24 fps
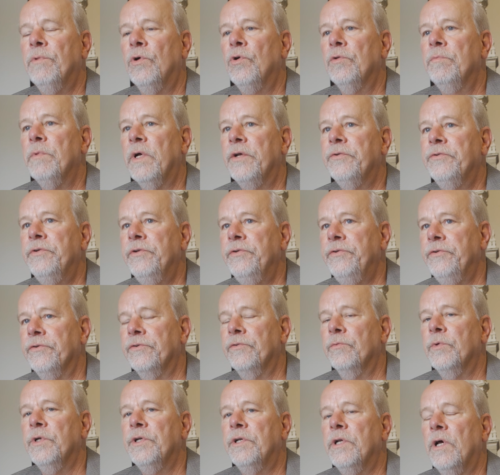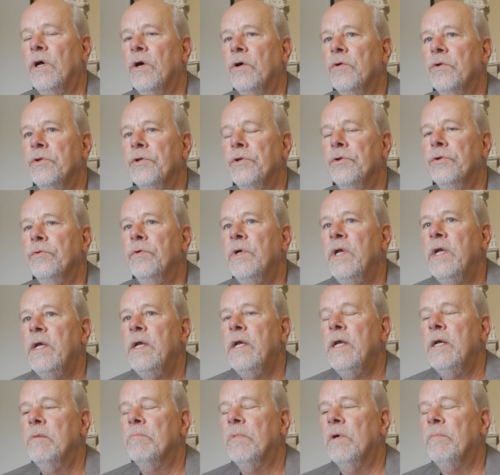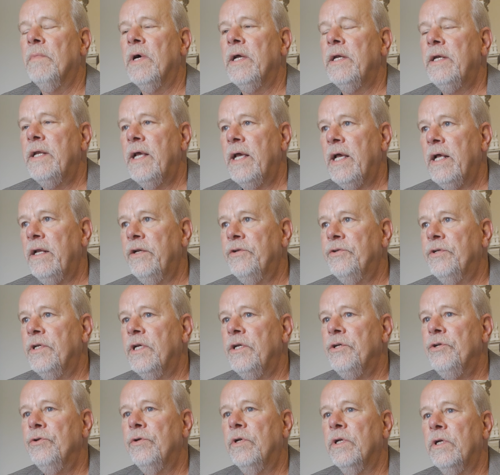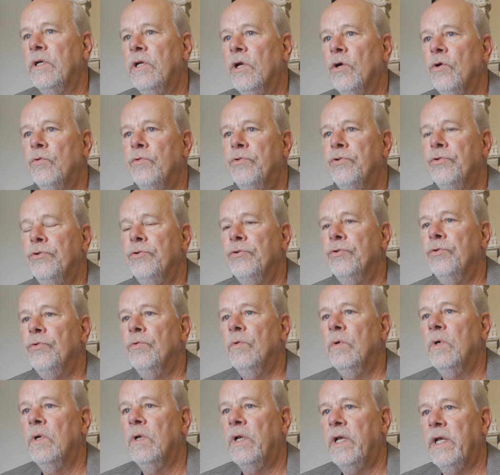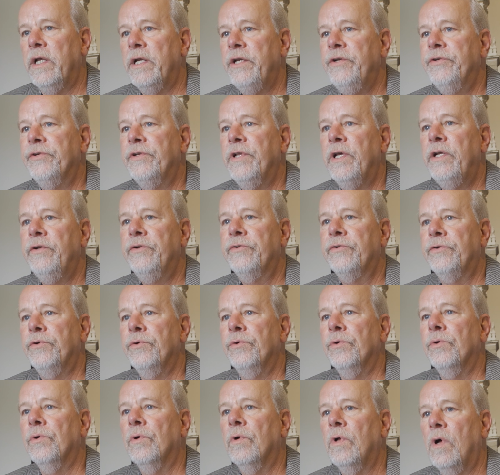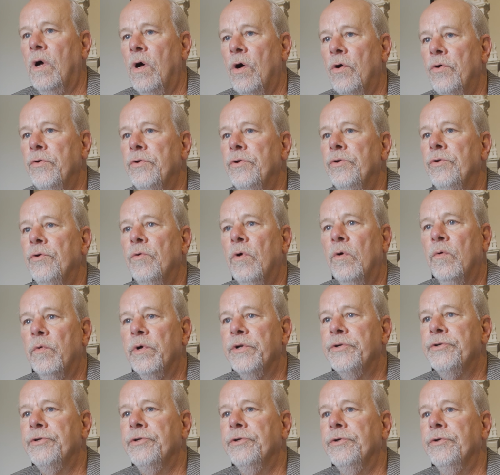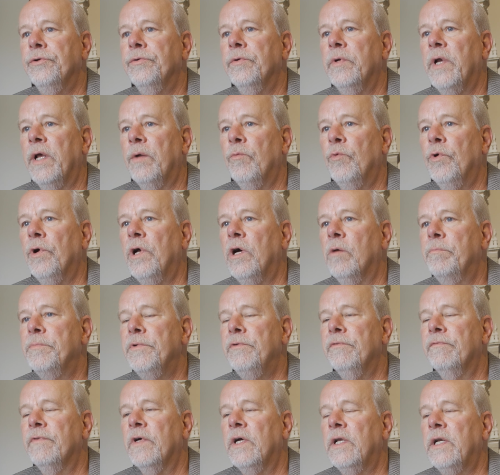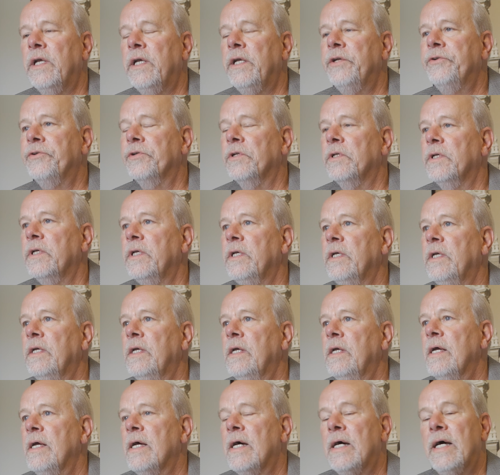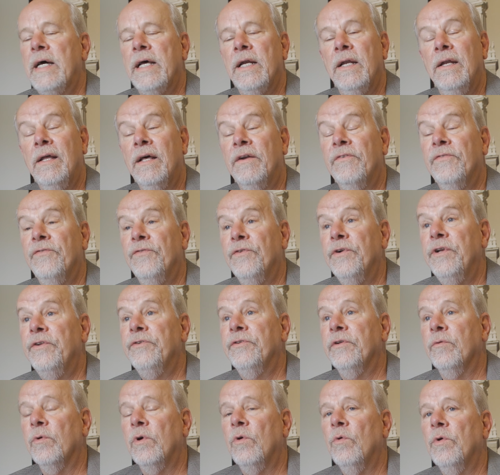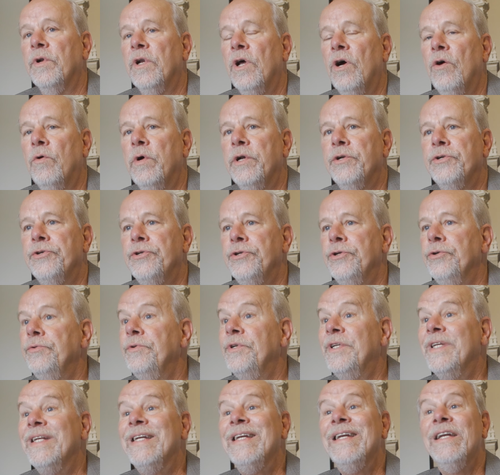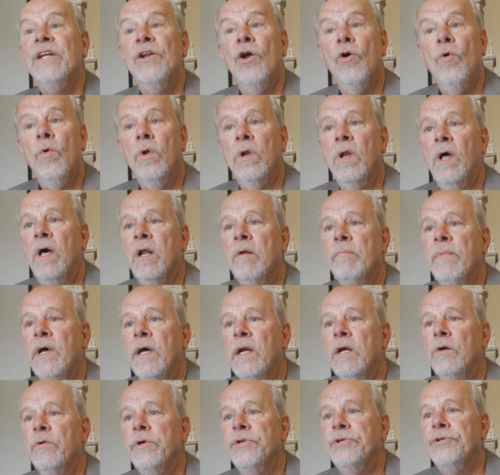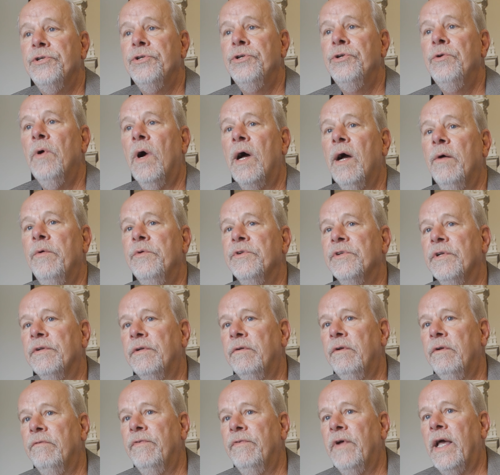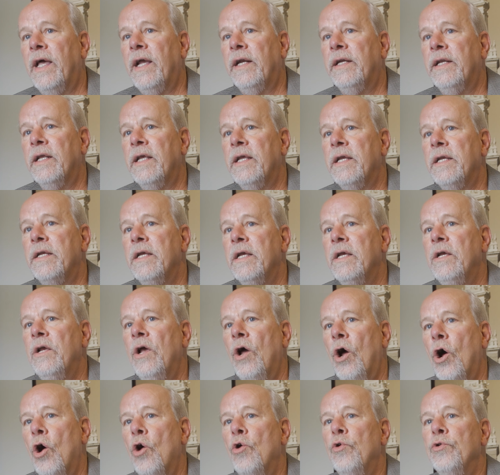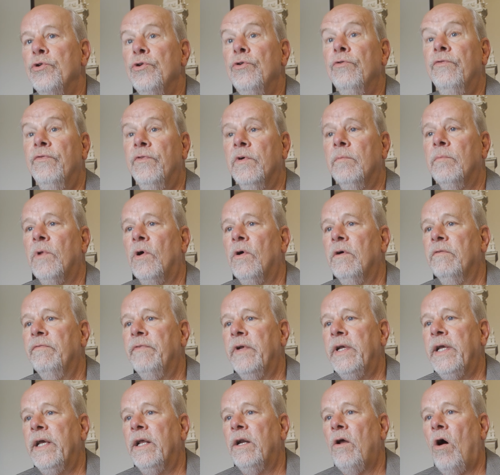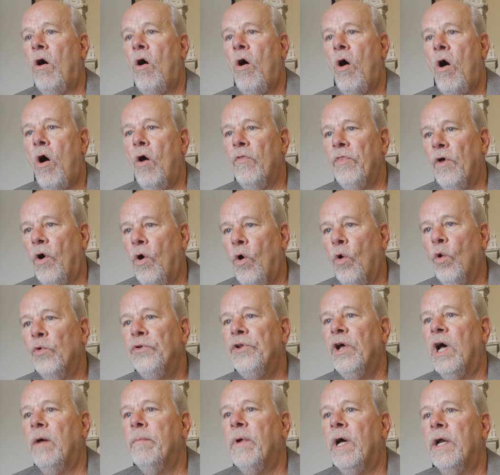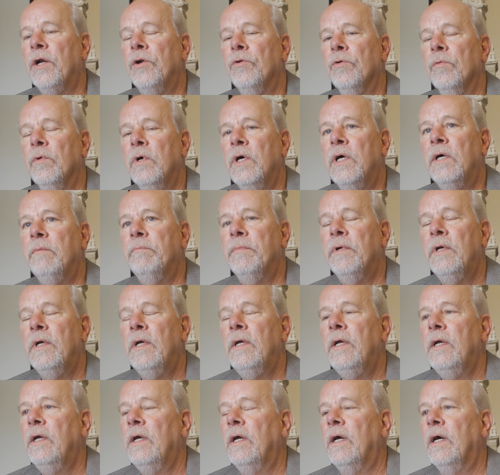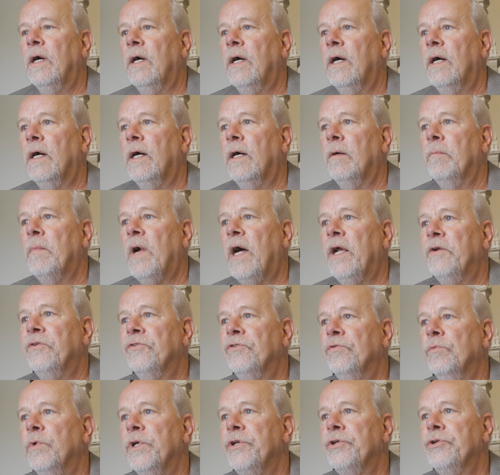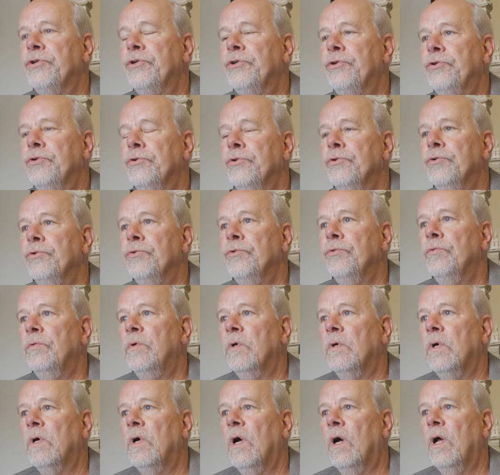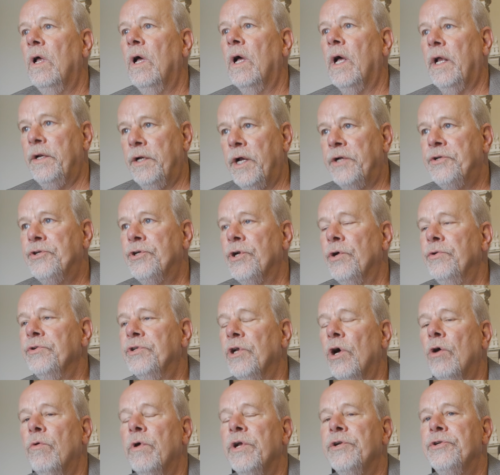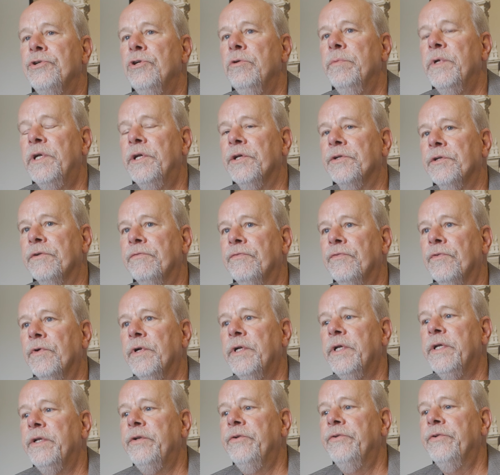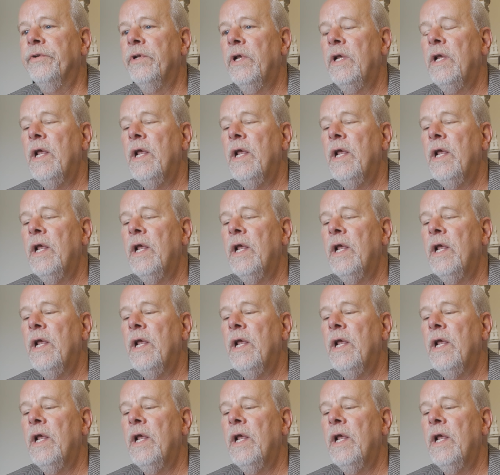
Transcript: both my sisters went to OU, but my dad said you can go to any state school, OU, OSU, and we'll help you financially. I had a lot of friends that were going to OSU, didn't know a lot about OSU. I was, in fact, a OU football fan the whole time I grew up. Um, I switched to, I, I chose OSU because of friends.